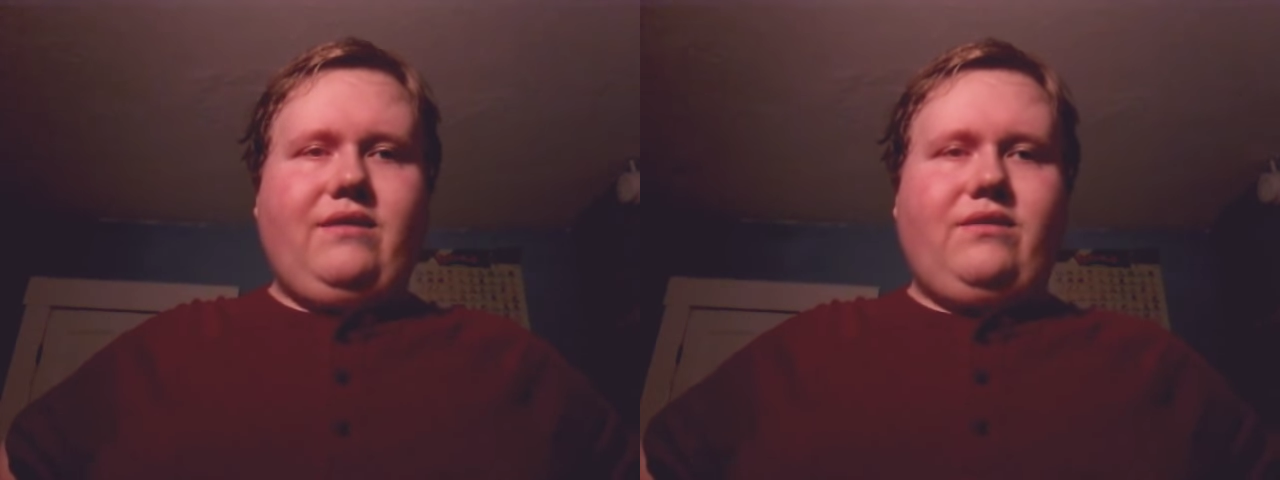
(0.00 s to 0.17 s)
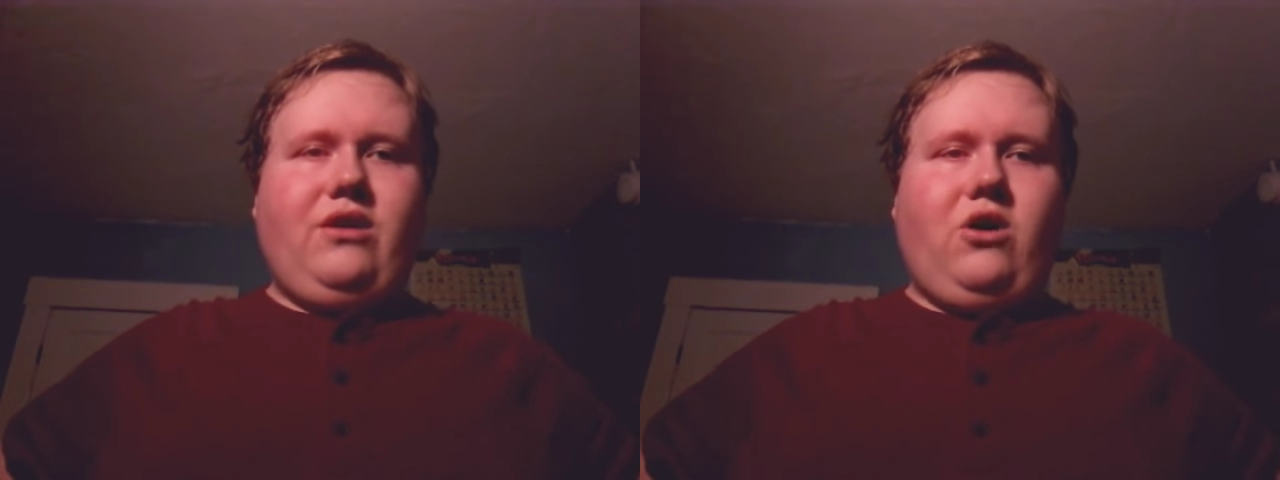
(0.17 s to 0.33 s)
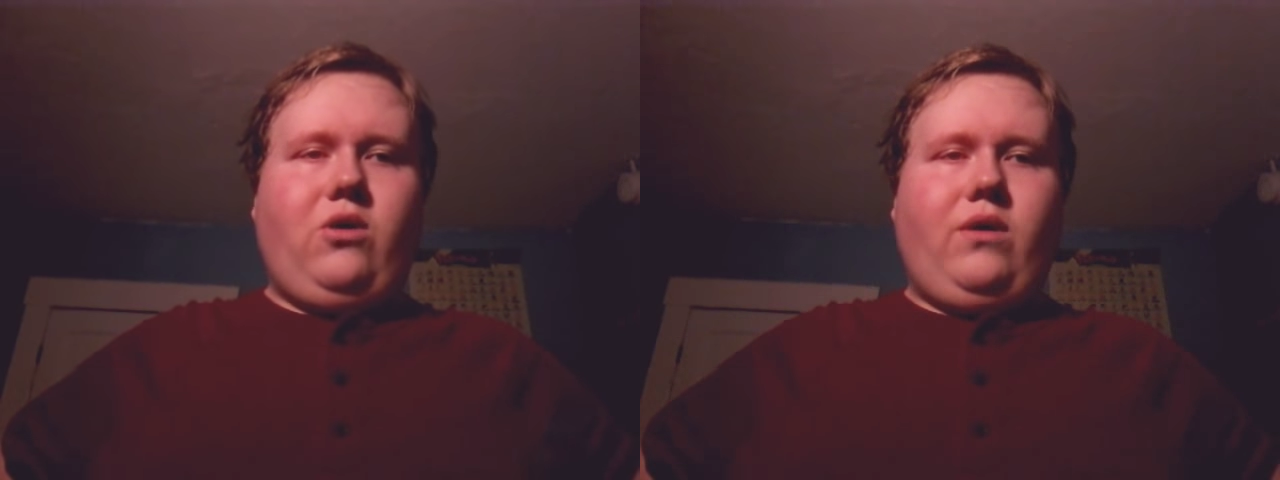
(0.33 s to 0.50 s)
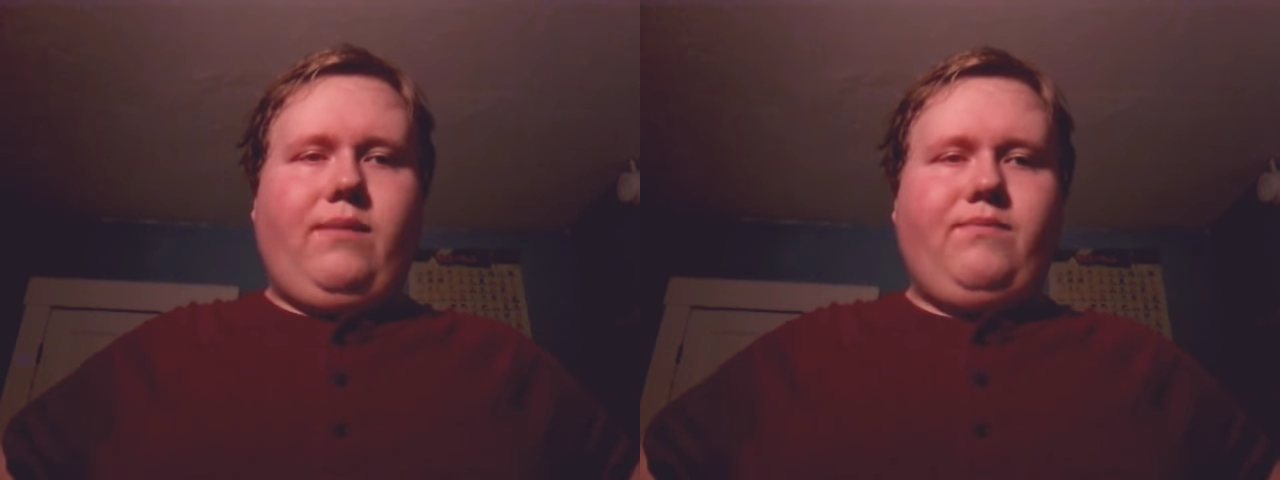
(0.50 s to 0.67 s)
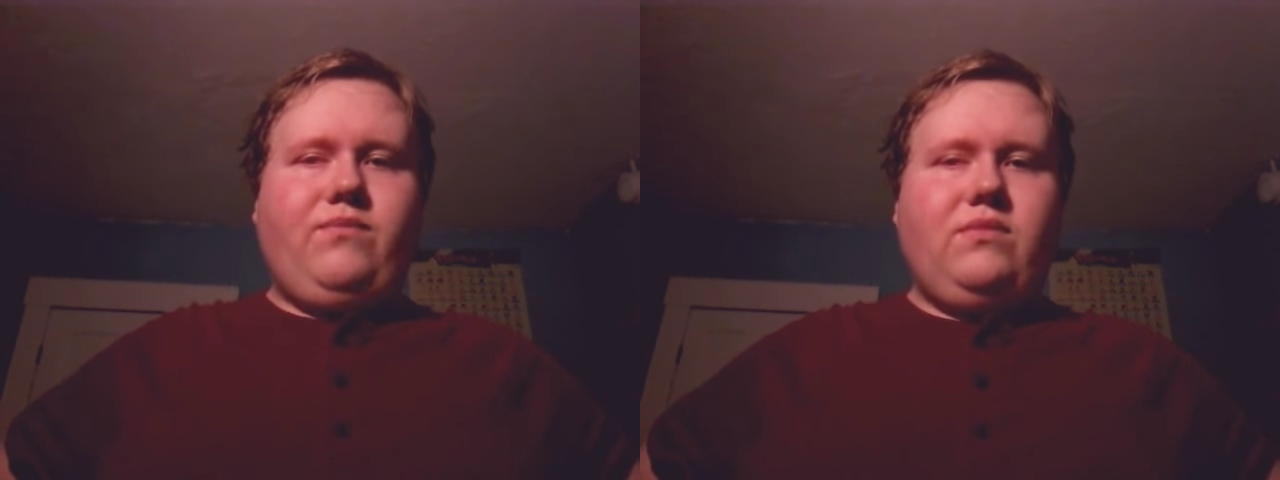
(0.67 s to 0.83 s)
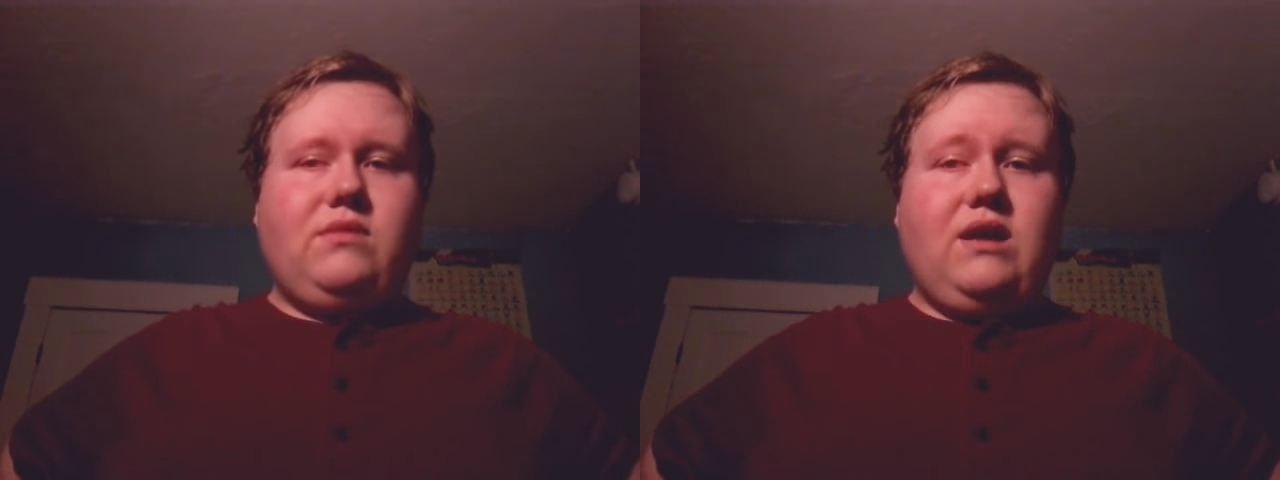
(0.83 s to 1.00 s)

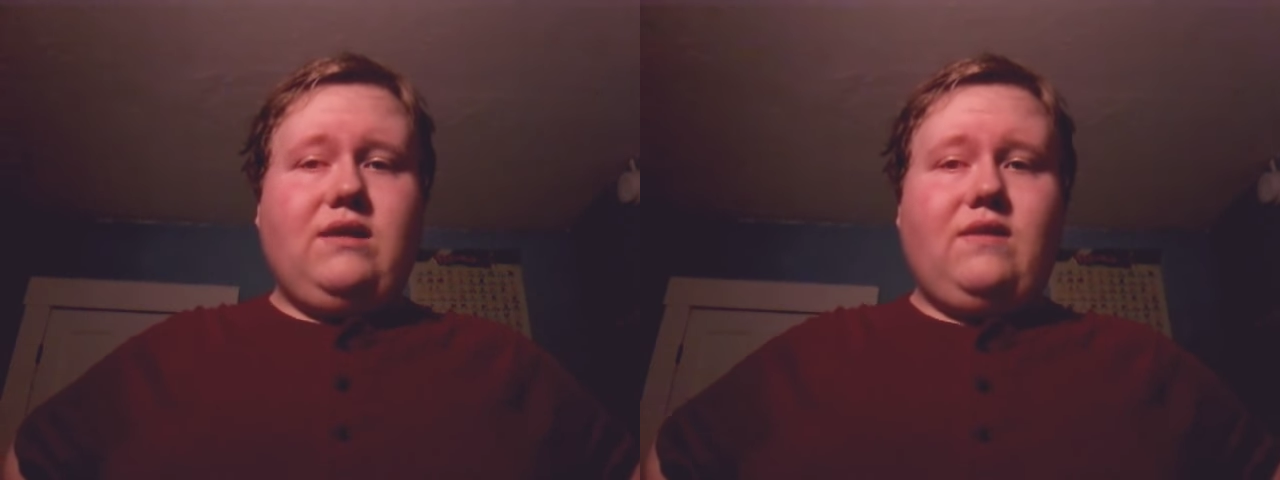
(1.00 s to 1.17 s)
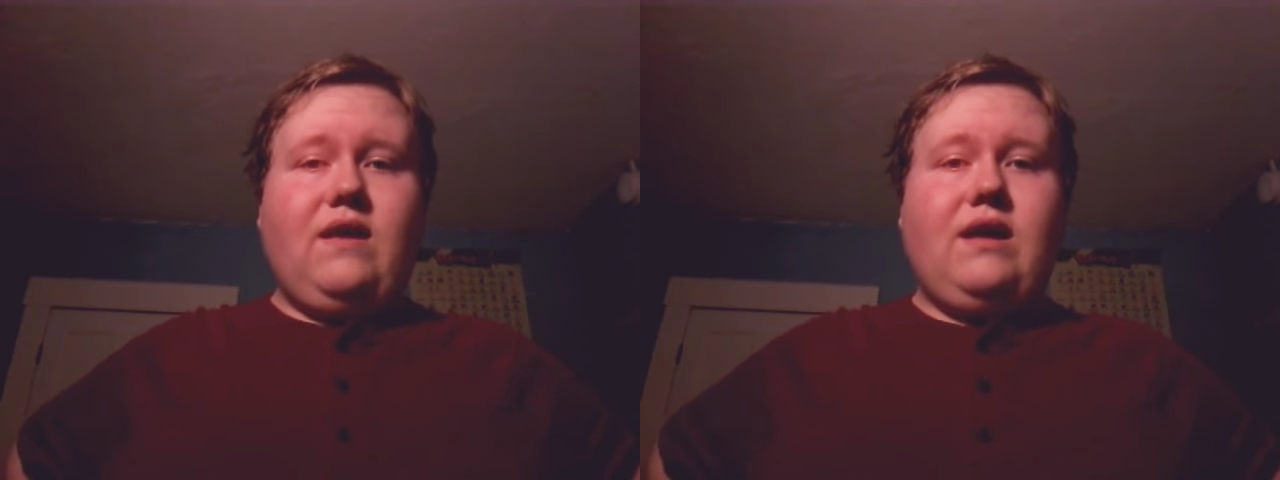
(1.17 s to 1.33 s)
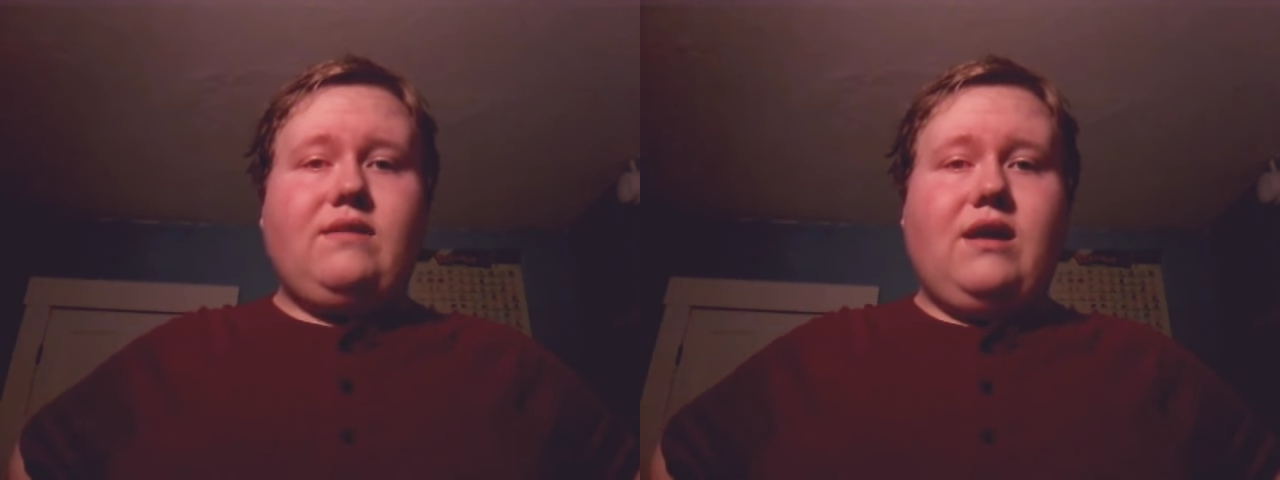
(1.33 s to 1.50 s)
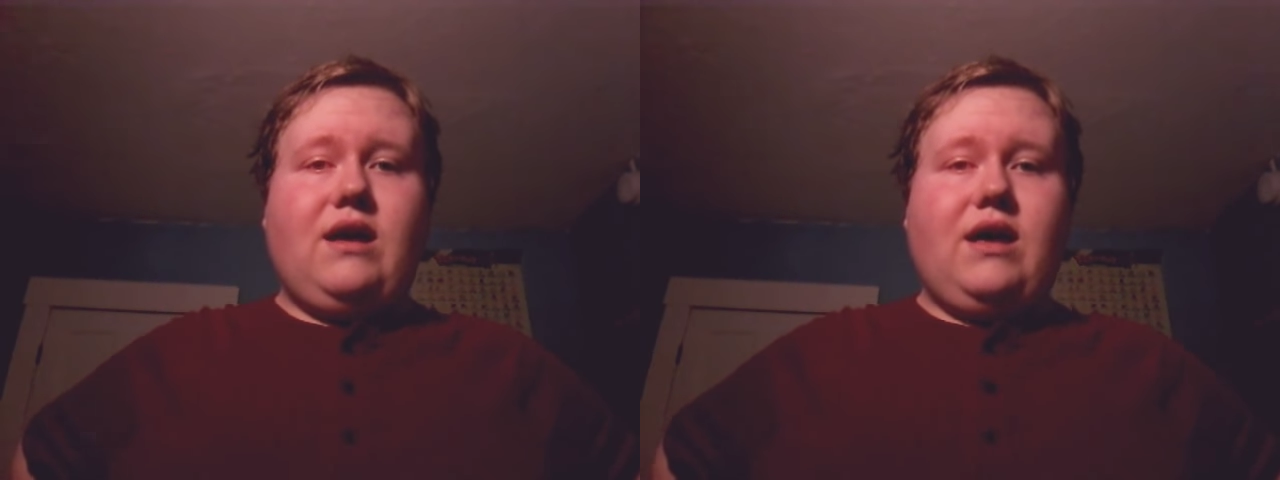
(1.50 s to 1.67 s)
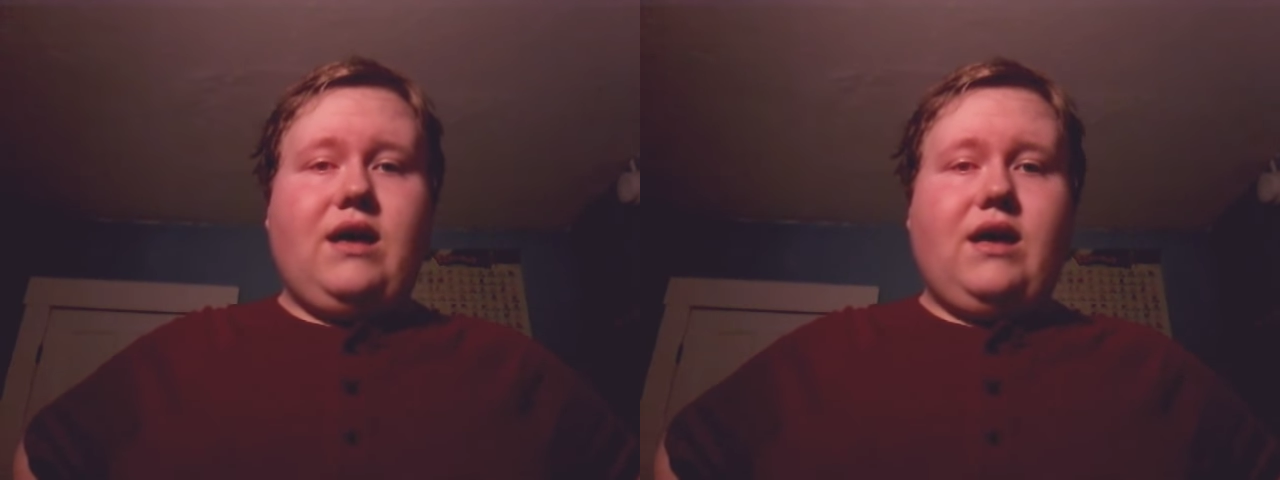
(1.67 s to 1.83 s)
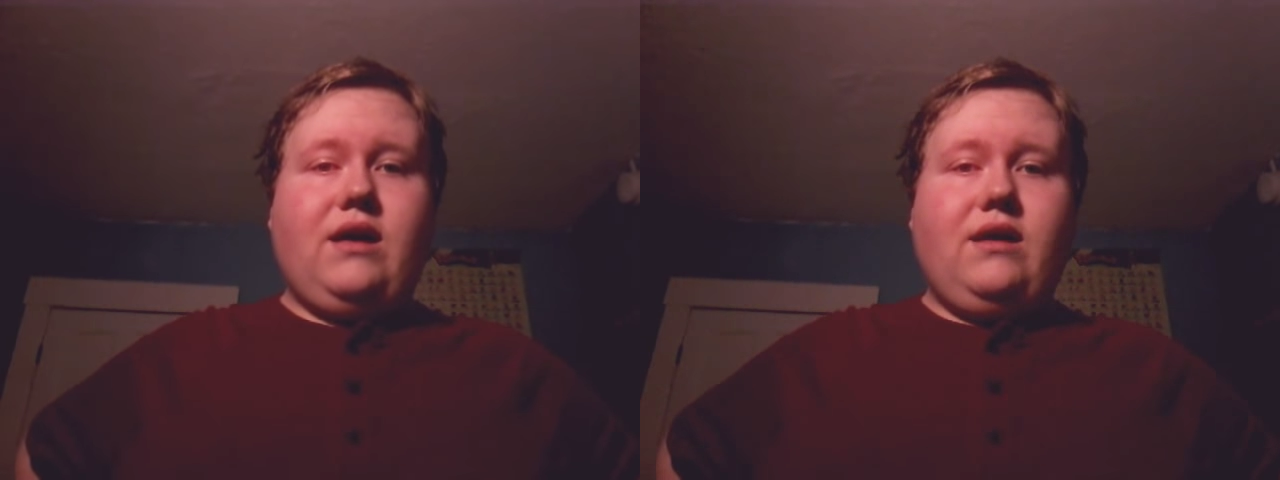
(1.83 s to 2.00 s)
So this is
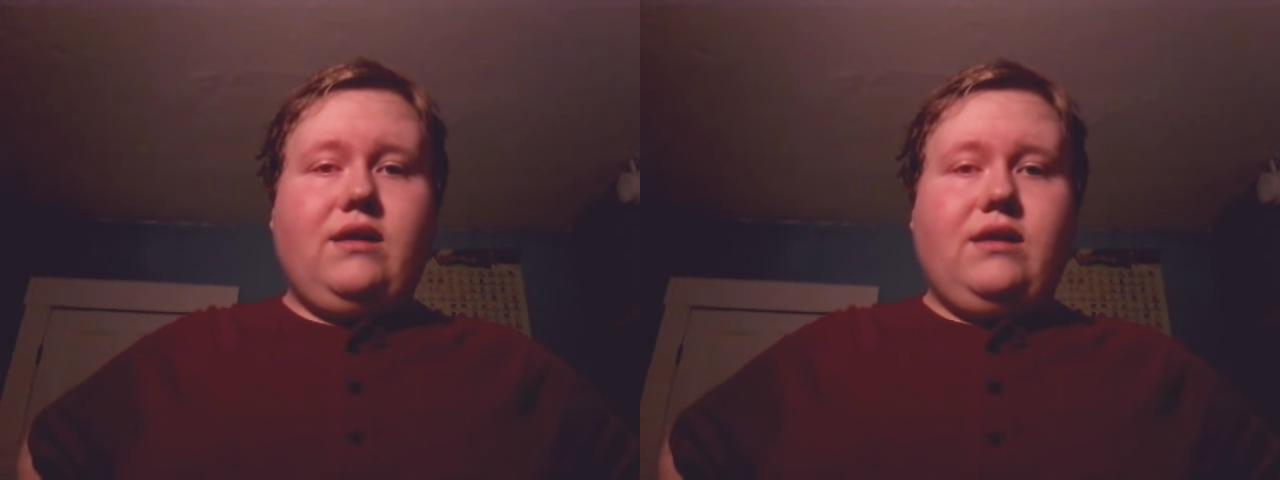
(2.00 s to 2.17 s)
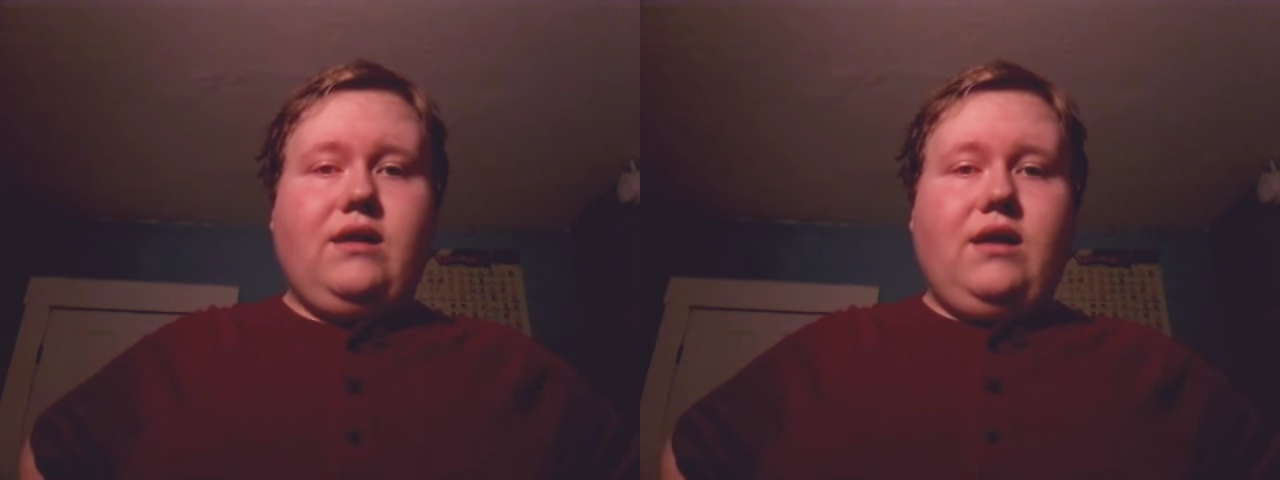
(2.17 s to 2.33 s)
a